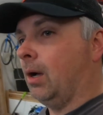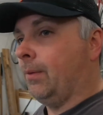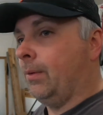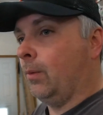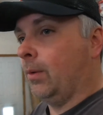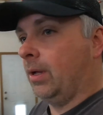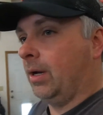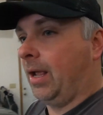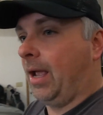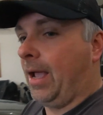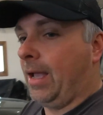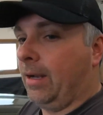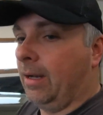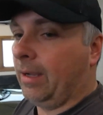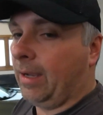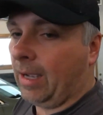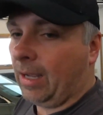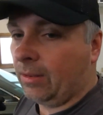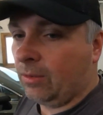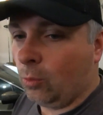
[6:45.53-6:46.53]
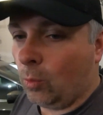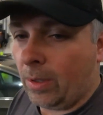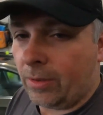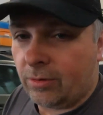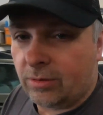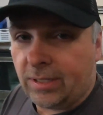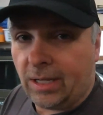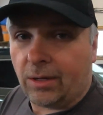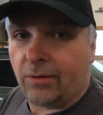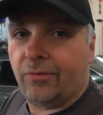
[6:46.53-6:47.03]
We went ahead and got the
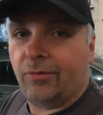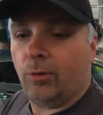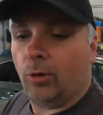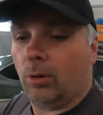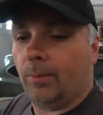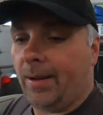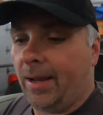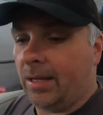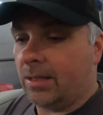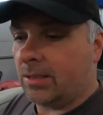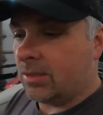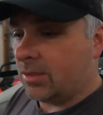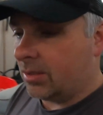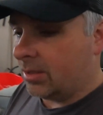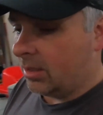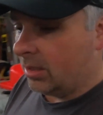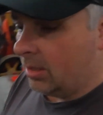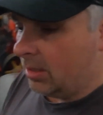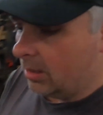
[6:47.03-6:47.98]
WeatherTech floor mats